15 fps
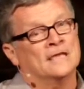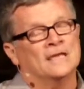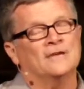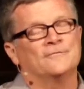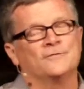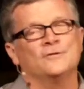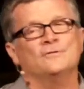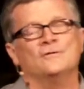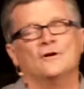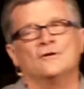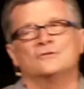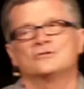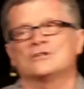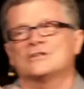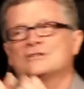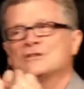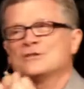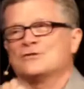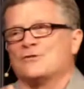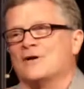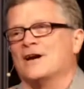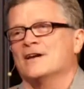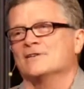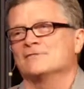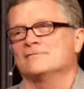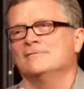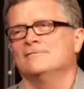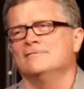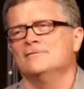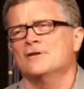If you know Jesus Christ,
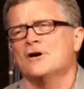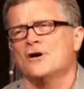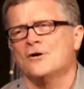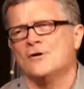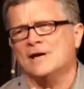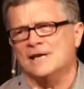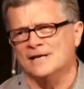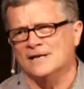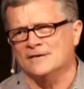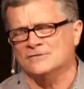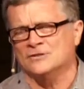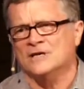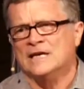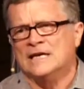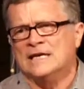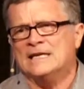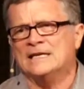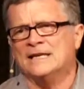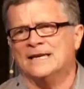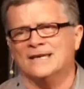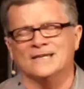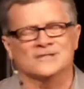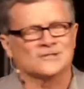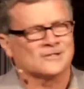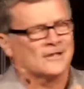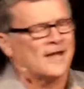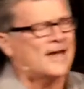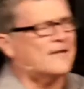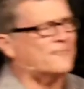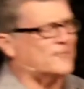you know He loves you. He laid His
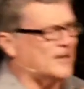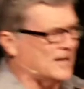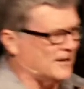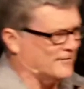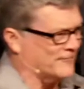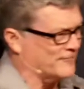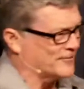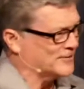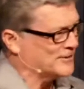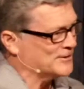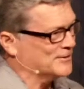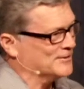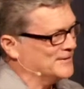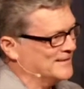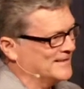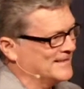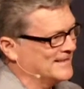life down for you.